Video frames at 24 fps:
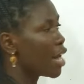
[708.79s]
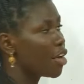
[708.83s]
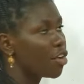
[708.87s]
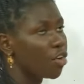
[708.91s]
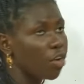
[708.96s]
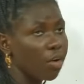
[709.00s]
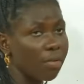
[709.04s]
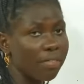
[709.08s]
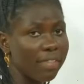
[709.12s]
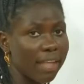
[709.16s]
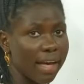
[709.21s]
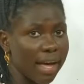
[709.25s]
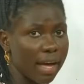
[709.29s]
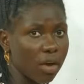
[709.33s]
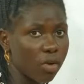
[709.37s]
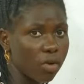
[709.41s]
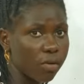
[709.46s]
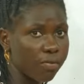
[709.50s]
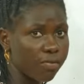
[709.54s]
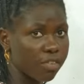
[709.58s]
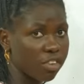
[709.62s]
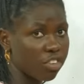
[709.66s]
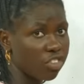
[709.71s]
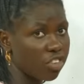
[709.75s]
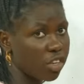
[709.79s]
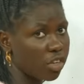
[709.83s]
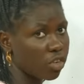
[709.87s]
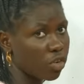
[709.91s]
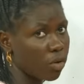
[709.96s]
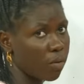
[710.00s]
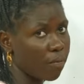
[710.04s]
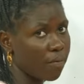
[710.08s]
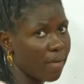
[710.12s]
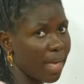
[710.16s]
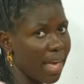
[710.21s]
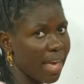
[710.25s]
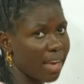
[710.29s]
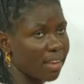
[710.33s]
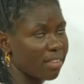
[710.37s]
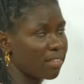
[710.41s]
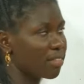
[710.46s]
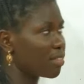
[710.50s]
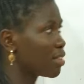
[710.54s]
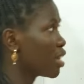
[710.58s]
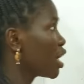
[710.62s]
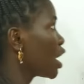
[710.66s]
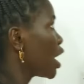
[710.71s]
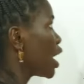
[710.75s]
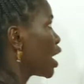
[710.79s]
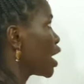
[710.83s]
know the coefficient of x.